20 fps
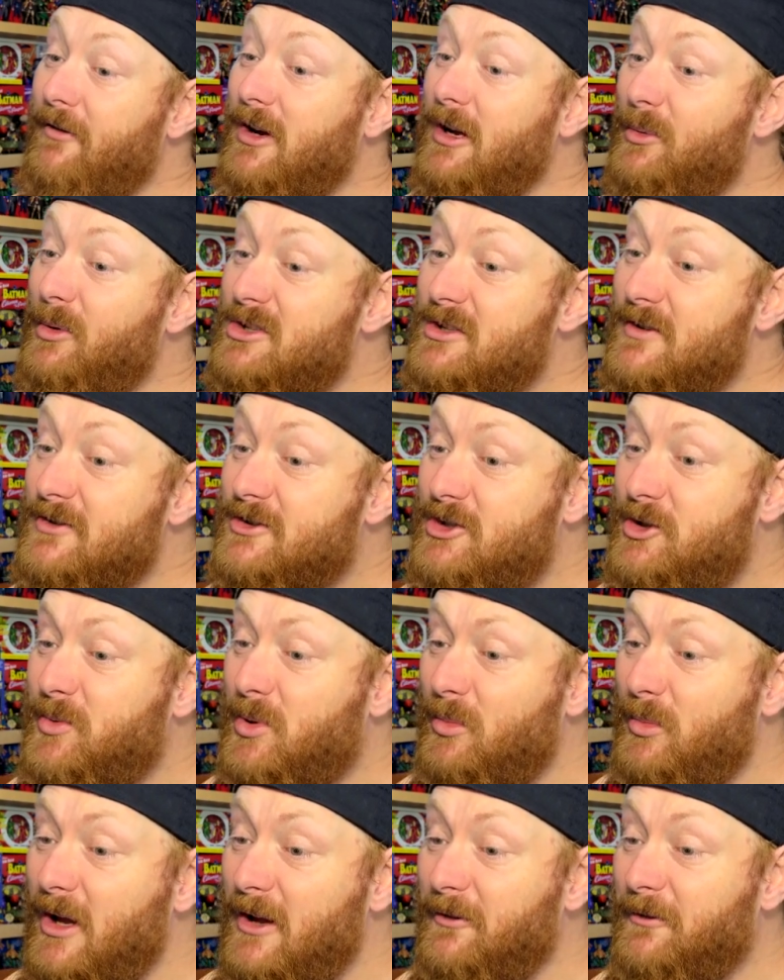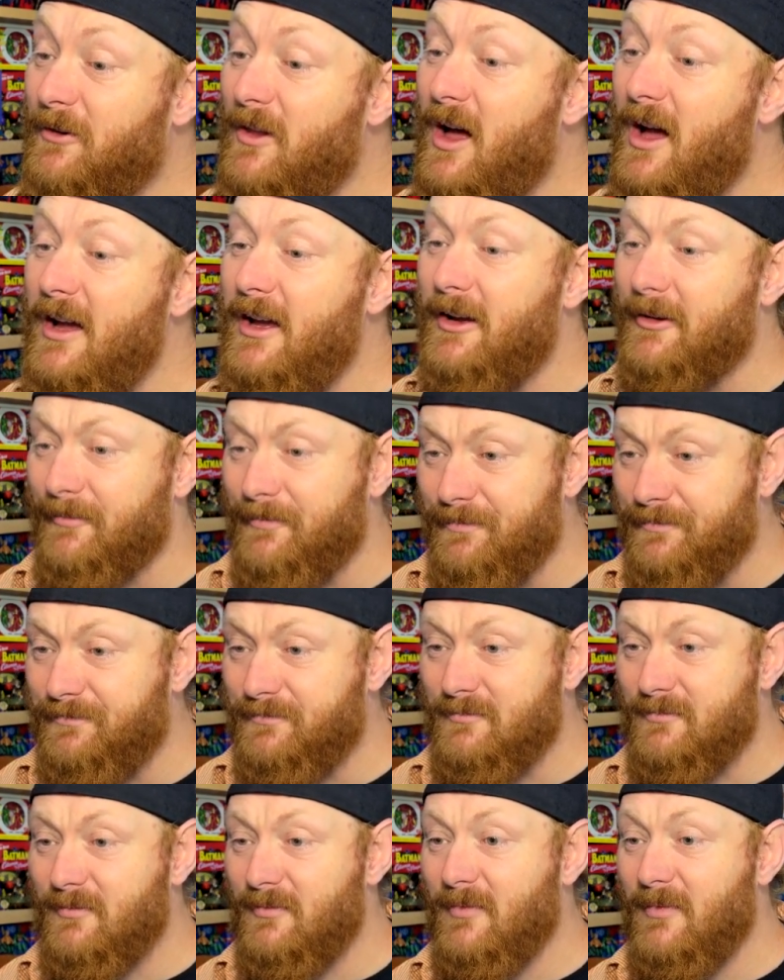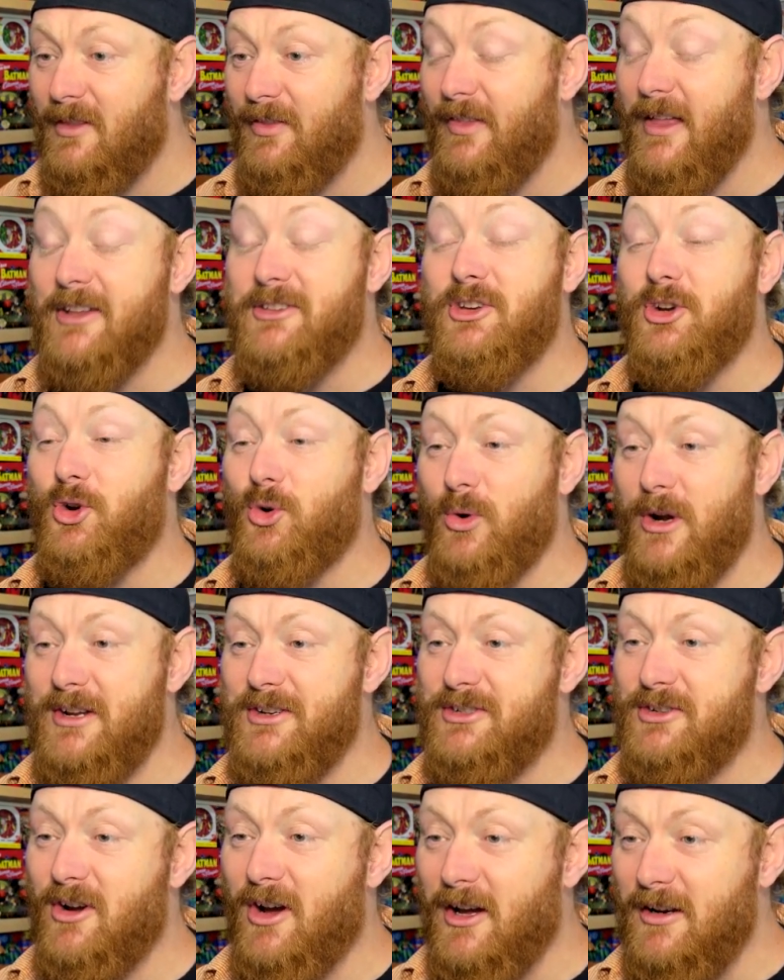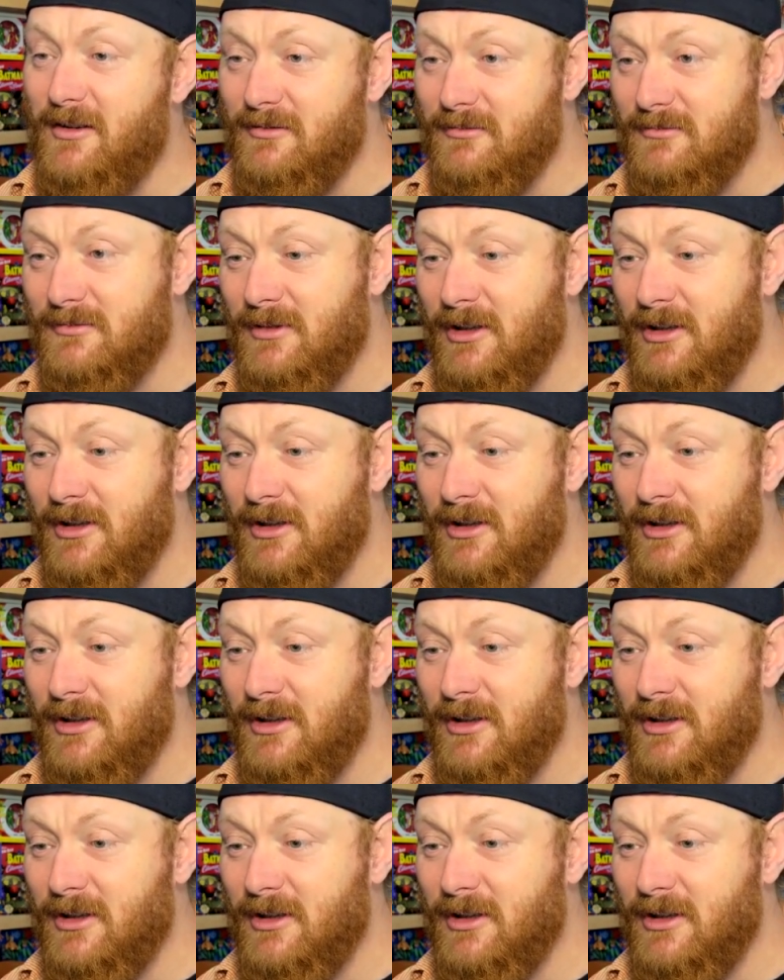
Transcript: an image of Superman flying. That's a great shot,